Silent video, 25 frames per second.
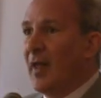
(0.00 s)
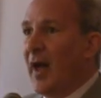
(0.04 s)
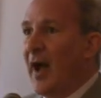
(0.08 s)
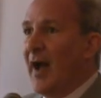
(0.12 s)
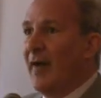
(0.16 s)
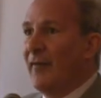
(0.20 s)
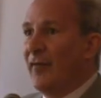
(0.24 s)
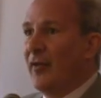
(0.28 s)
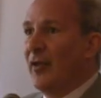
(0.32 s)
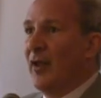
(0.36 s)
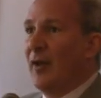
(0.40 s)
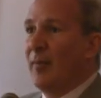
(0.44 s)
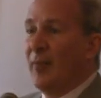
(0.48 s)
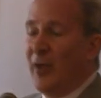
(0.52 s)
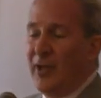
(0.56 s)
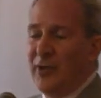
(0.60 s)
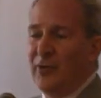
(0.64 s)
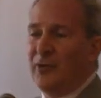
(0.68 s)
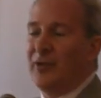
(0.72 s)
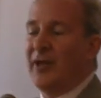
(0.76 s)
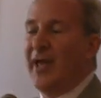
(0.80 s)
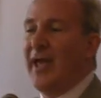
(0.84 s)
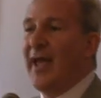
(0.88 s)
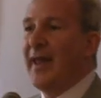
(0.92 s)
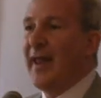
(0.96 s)
I have to let him know
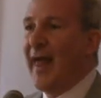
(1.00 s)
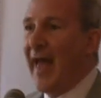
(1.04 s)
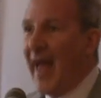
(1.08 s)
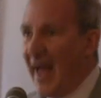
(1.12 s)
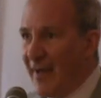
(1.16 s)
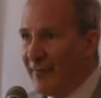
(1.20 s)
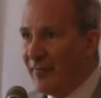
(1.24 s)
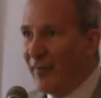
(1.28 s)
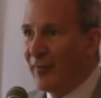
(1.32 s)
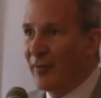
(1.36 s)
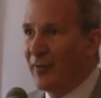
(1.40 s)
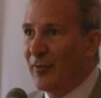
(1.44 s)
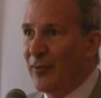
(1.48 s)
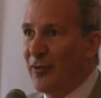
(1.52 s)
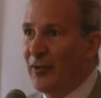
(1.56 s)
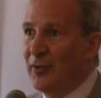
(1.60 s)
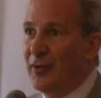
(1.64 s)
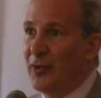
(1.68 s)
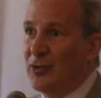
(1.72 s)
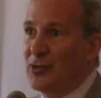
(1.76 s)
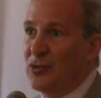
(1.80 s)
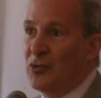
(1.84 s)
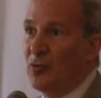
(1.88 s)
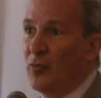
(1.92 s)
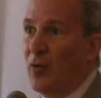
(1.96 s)
you can't have everything
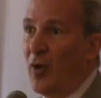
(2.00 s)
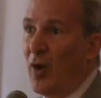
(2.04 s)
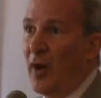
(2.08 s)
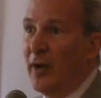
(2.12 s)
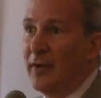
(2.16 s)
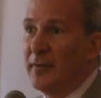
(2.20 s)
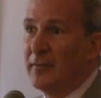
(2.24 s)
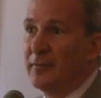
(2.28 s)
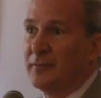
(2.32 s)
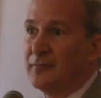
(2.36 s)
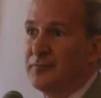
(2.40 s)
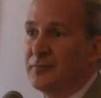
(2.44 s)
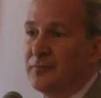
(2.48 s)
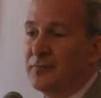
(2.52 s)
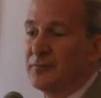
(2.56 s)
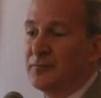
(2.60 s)
you want.